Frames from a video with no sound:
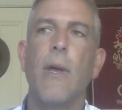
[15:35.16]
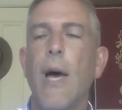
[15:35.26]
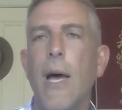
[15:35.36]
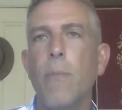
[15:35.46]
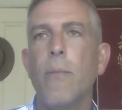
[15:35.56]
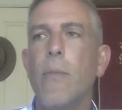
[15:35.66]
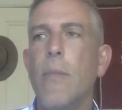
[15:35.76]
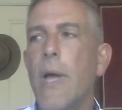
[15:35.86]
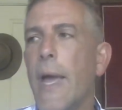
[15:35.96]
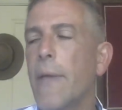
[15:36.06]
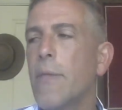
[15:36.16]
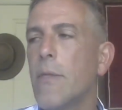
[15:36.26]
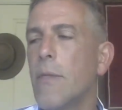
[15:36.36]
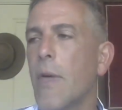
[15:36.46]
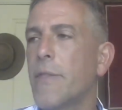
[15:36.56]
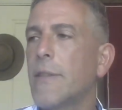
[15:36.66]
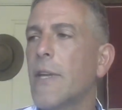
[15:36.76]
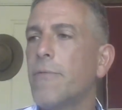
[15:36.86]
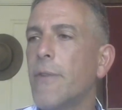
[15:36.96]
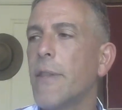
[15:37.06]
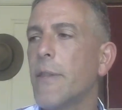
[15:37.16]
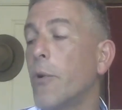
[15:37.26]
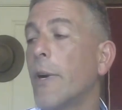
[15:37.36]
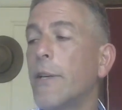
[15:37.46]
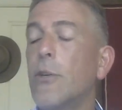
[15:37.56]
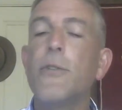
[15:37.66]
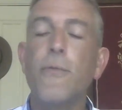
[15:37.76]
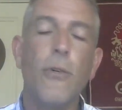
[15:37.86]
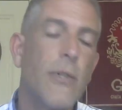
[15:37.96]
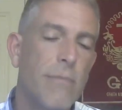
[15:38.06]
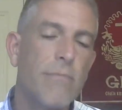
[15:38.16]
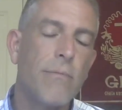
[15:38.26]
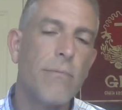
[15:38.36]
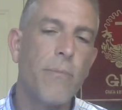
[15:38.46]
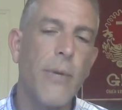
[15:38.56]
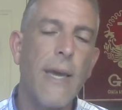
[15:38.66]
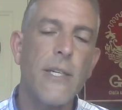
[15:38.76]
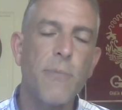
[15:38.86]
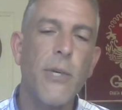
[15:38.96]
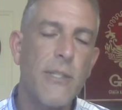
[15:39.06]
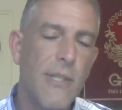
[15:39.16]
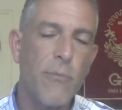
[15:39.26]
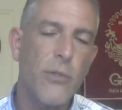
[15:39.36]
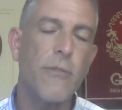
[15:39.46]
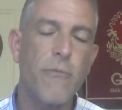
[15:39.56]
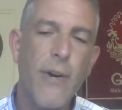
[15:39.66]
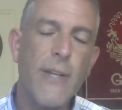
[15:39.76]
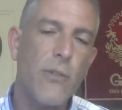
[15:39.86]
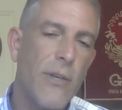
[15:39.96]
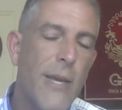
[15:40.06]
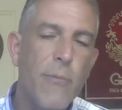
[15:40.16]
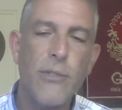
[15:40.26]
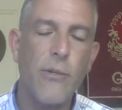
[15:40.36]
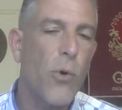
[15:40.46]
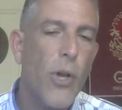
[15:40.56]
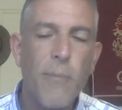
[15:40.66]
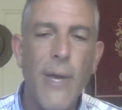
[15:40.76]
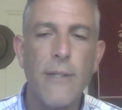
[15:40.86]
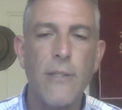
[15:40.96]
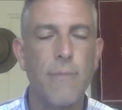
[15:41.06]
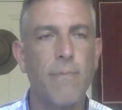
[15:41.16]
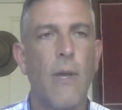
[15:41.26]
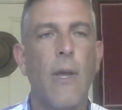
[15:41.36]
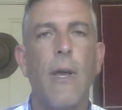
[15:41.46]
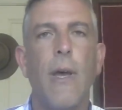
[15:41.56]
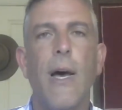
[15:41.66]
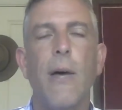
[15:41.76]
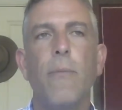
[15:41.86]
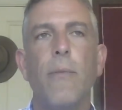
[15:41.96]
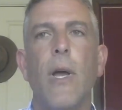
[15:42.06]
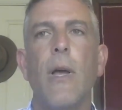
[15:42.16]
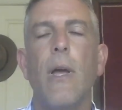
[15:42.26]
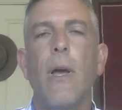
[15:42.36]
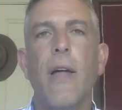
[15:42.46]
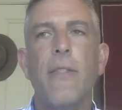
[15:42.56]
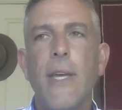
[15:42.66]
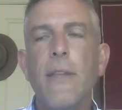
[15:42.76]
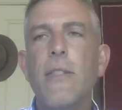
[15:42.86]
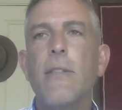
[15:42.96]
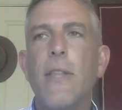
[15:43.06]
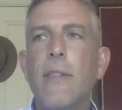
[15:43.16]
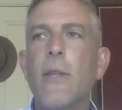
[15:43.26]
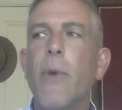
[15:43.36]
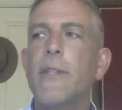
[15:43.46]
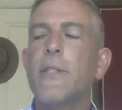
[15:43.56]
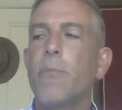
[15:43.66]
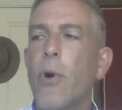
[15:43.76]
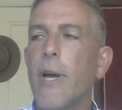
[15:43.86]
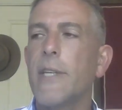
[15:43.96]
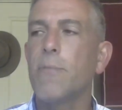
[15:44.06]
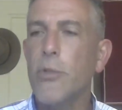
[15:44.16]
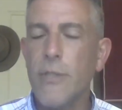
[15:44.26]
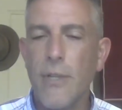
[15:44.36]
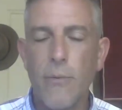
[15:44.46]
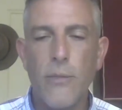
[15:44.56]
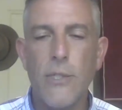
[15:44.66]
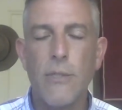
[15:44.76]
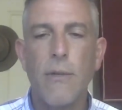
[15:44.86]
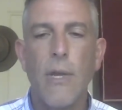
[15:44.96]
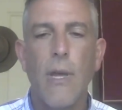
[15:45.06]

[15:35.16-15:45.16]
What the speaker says: And I think they'll find them really useful being able to speak to their Muslim friends or neighbours or workmates. I think the thing that might surprise Muslims,